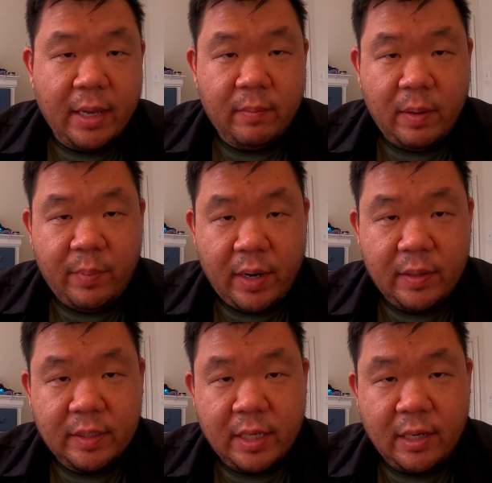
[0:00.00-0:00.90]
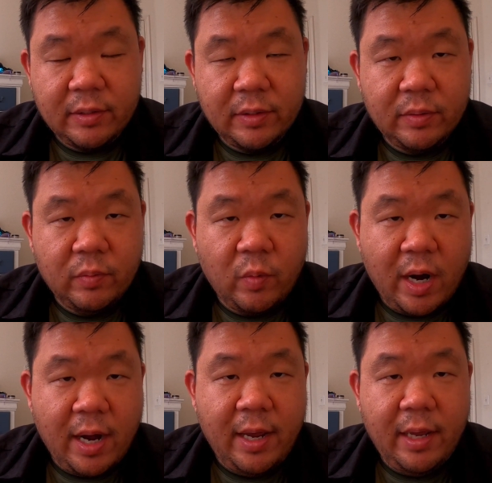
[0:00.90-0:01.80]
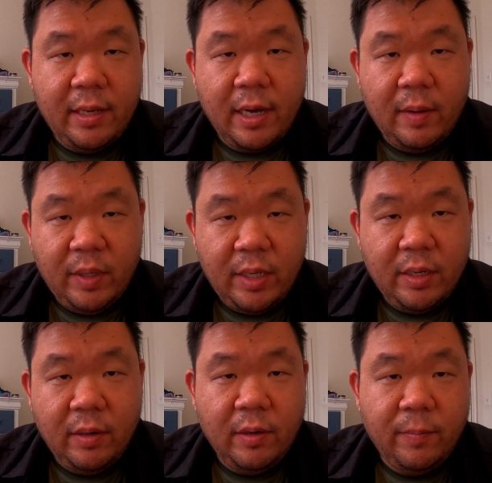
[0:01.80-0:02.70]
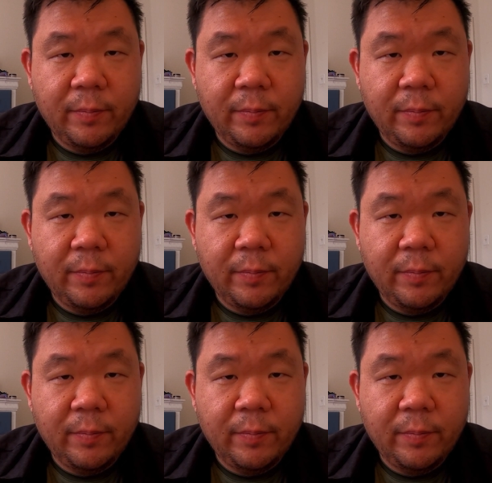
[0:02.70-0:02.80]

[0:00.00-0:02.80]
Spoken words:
at my parents' house, why I'm here